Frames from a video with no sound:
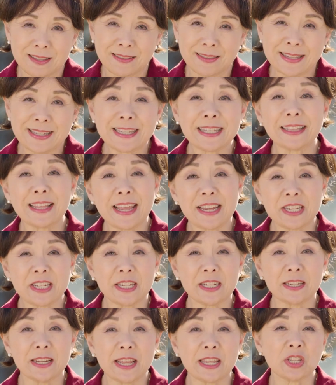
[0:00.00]
This
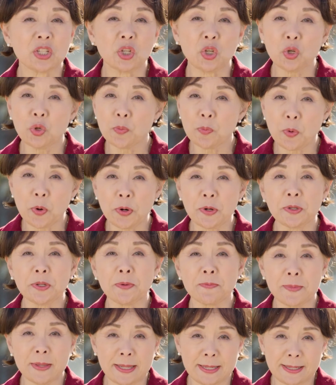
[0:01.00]
election is too important
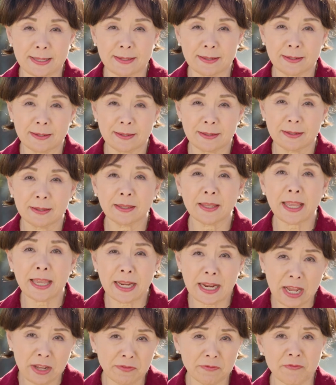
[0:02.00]
to miss.
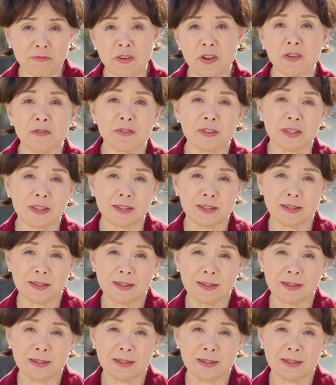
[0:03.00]
Get out and vote.